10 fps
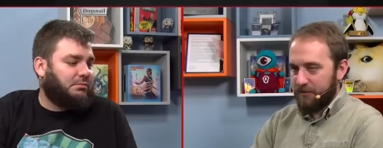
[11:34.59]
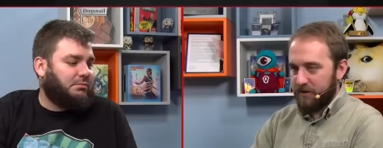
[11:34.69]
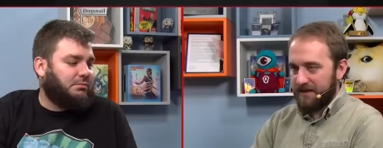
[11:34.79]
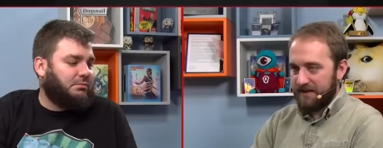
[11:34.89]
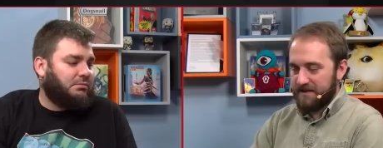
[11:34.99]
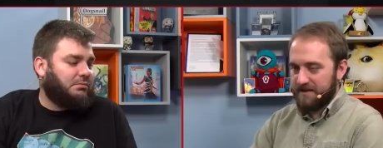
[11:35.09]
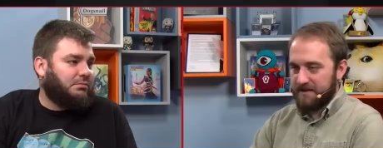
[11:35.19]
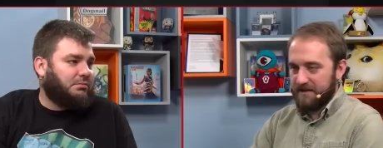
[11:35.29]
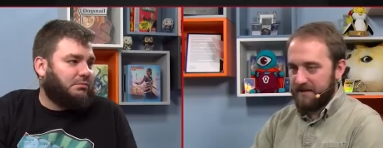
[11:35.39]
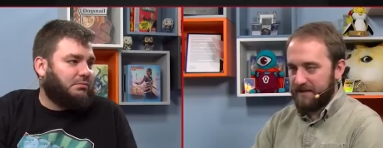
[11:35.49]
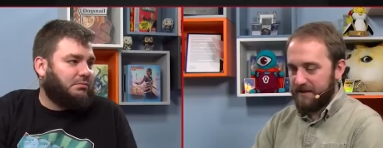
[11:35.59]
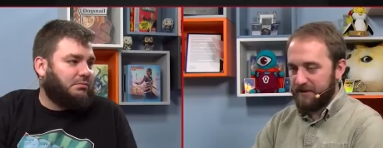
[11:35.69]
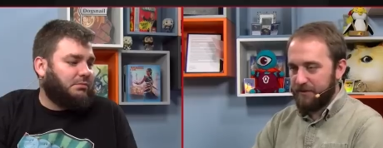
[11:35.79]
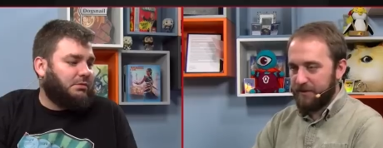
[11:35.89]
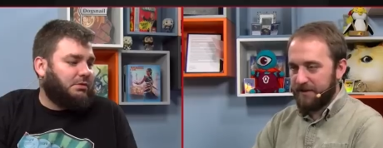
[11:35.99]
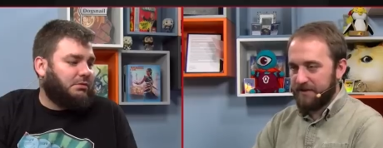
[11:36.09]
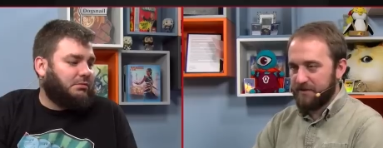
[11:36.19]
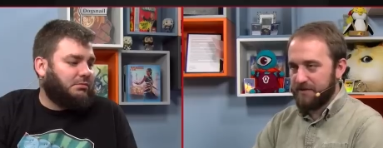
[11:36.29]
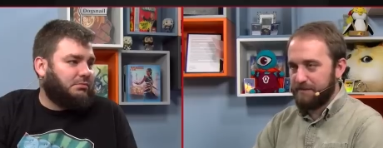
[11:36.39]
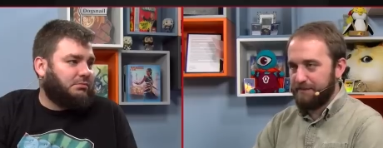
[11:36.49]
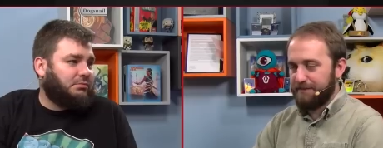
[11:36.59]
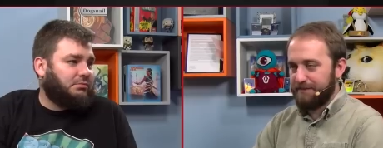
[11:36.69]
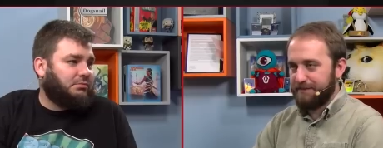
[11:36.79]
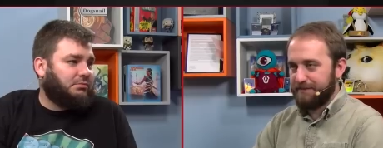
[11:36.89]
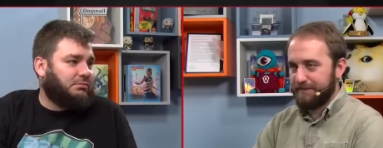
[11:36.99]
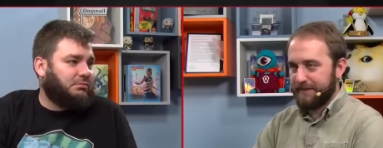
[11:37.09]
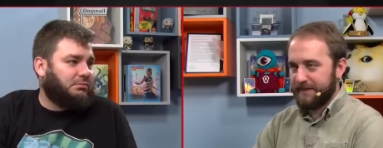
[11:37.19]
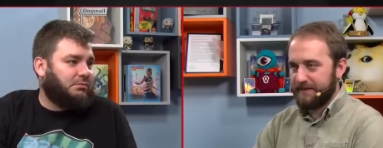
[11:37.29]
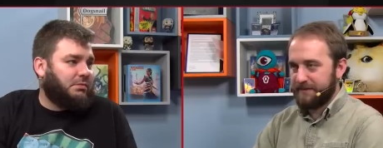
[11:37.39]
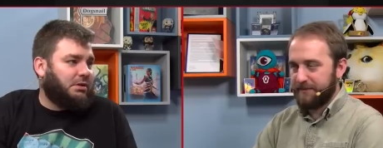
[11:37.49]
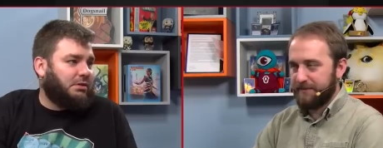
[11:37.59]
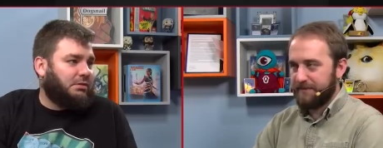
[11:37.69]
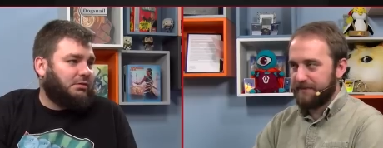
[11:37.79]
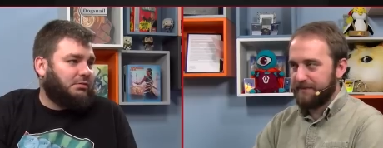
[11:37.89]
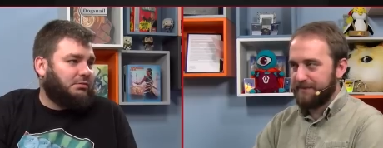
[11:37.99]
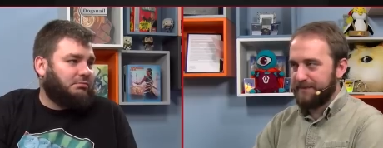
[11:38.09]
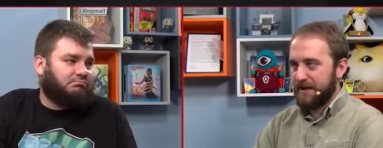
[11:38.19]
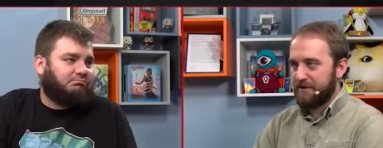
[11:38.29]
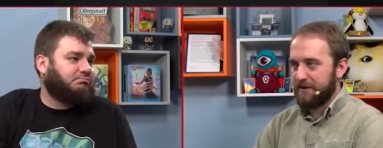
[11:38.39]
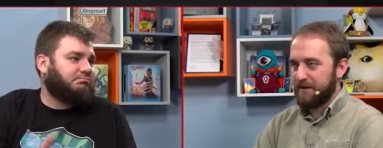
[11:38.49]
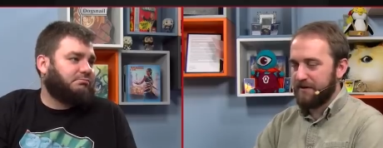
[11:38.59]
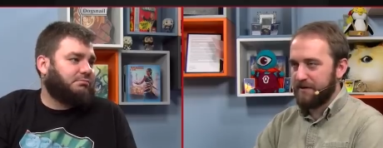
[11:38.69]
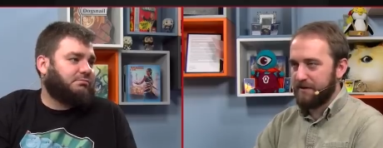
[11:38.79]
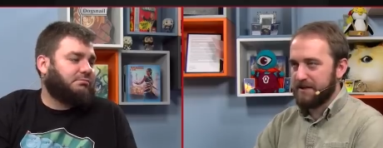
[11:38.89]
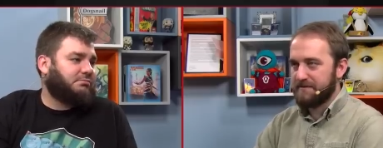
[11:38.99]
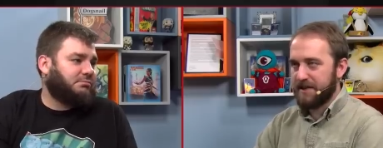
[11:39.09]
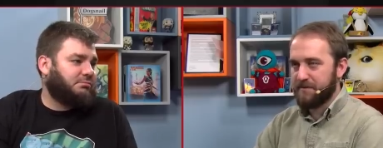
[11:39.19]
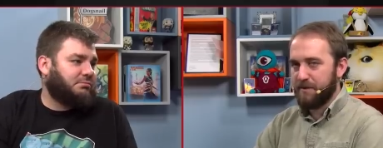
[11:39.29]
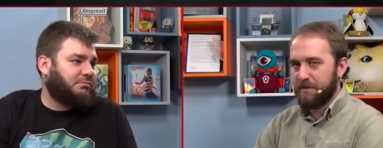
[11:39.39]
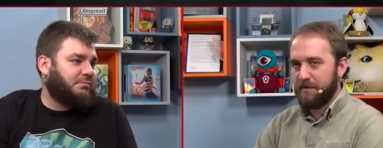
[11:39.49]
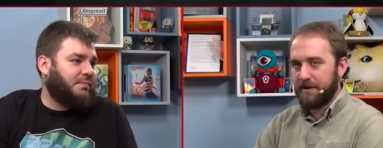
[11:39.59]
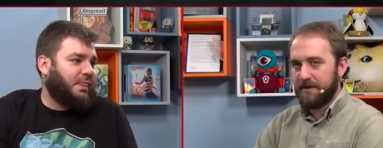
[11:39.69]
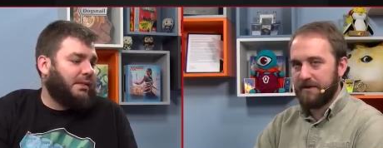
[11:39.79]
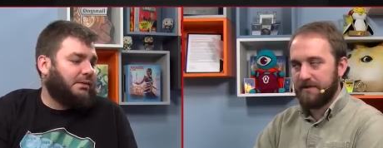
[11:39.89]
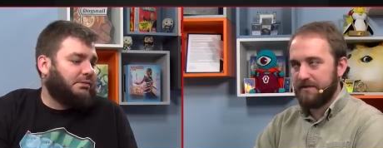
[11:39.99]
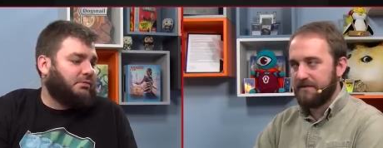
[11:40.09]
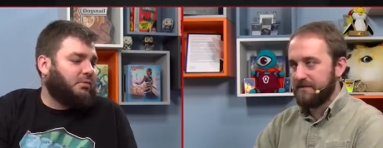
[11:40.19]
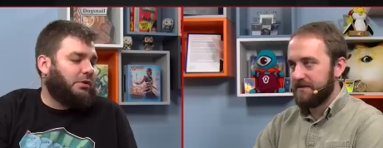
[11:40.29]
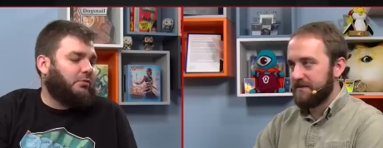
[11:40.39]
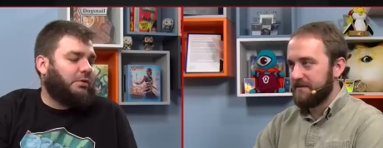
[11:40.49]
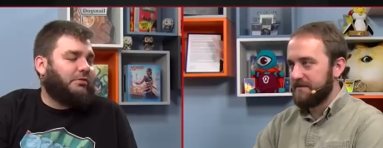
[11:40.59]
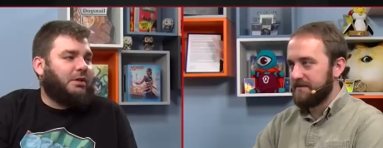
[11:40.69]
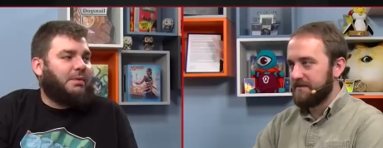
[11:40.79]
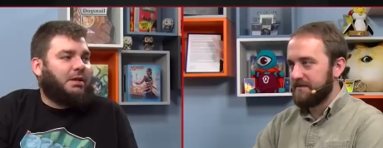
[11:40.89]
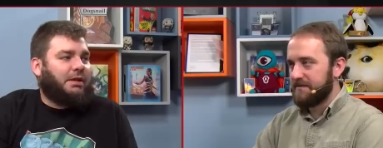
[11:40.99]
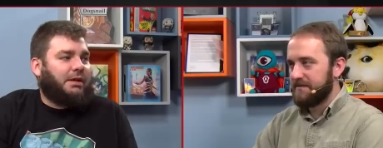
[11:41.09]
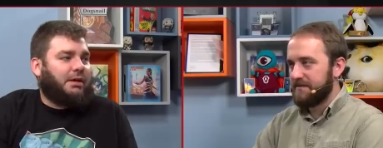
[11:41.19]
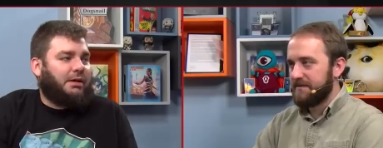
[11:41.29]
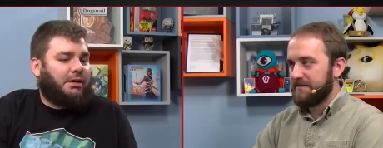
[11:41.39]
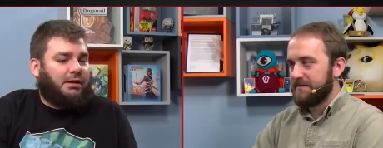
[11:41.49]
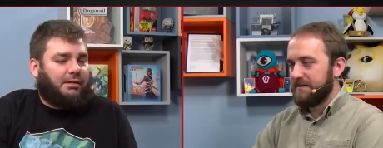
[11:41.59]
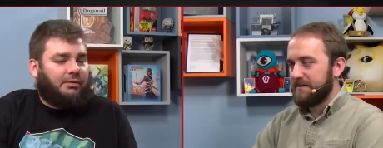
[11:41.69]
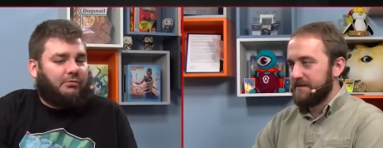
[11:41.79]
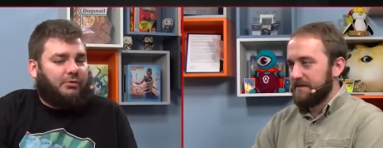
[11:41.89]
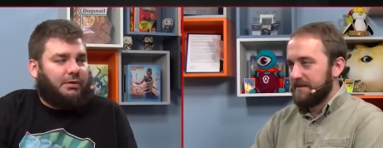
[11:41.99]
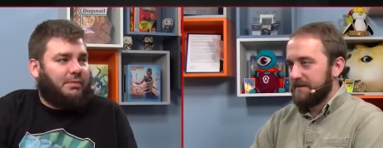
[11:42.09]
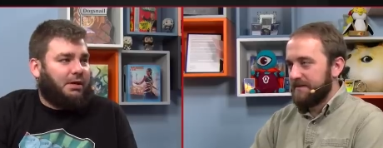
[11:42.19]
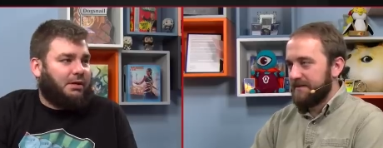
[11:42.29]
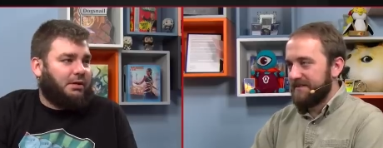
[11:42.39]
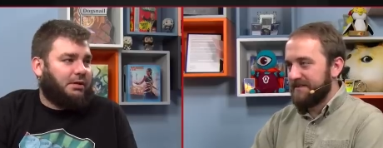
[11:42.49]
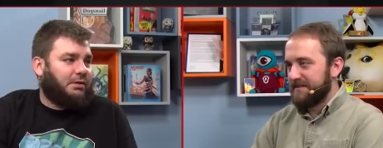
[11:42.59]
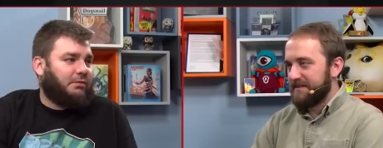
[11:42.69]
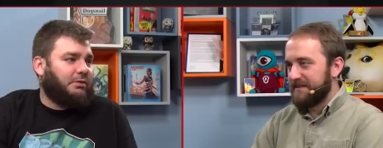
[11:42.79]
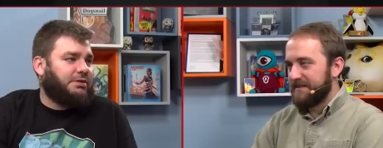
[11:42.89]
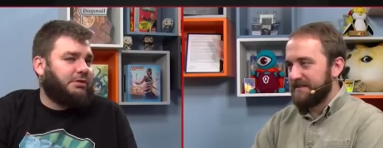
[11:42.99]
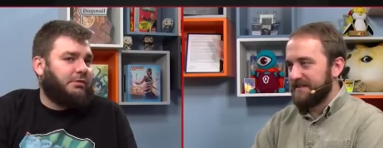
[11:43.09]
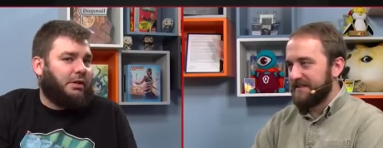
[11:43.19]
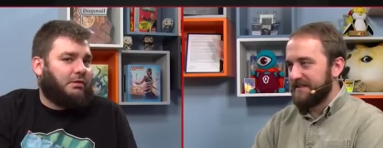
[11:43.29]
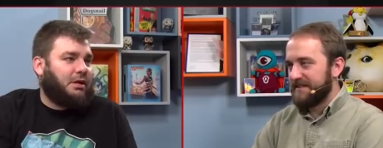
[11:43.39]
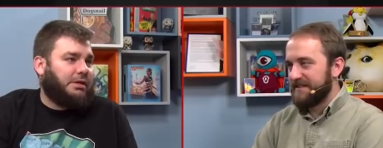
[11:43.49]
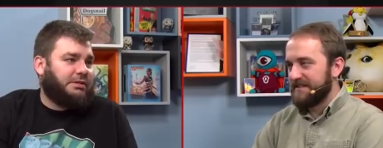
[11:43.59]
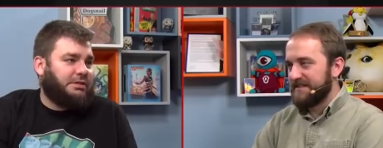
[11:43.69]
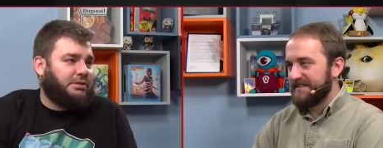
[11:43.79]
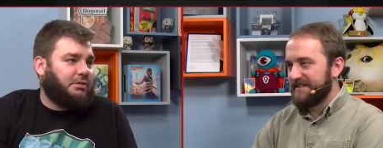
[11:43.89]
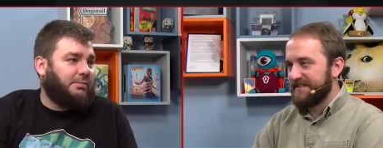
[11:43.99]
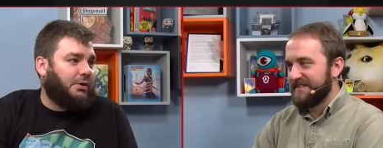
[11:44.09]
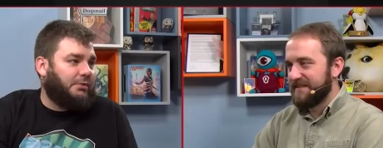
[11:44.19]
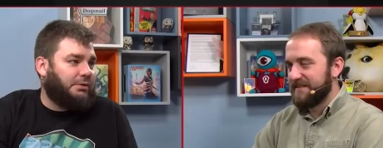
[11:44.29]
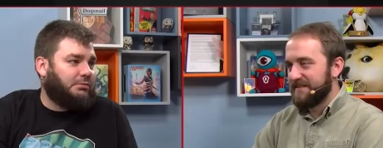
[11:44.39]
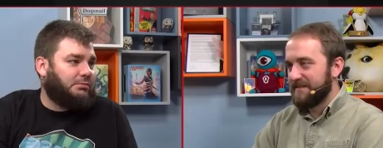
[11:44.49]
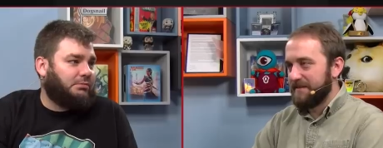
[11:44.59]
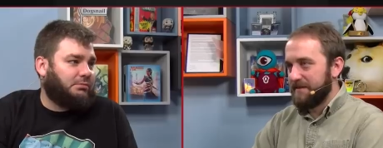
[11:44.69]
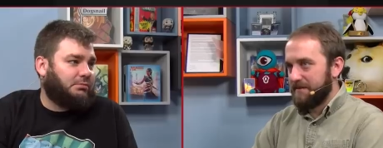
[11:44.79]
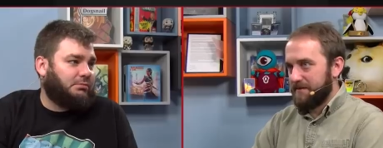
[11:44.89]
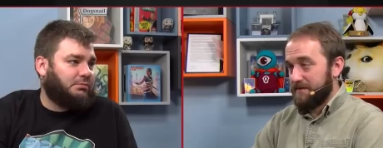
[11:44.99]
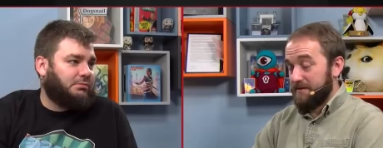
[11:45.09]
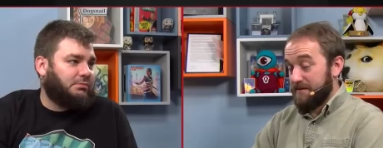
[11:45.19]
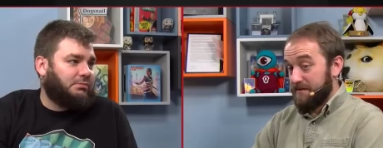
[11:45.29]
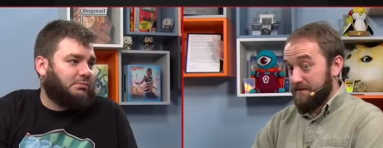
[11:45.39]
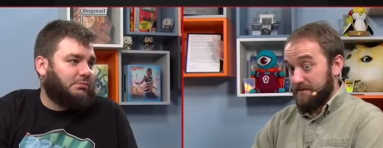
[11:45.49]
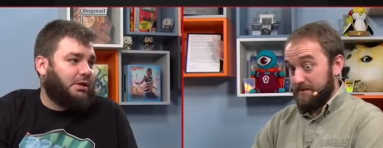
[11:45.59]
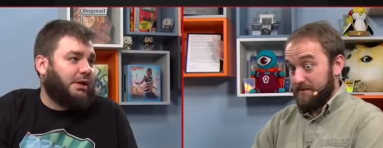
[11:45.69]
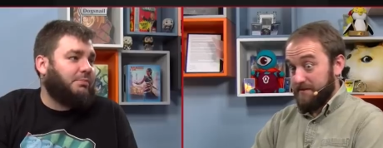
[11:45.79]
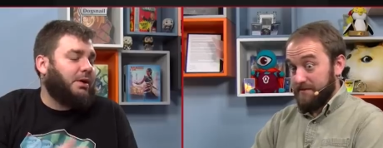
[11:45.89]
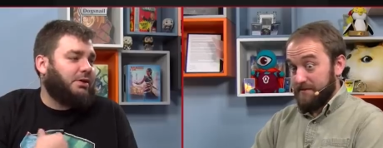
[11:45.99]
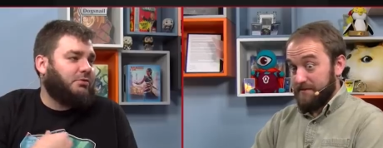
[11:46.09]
Speaker 1: one that's I don't know, one that's just uh, better against aggressive decks probably.
Speaker 2: What what if they made like a, a three mana three two that thought sees your opponent? Like, but you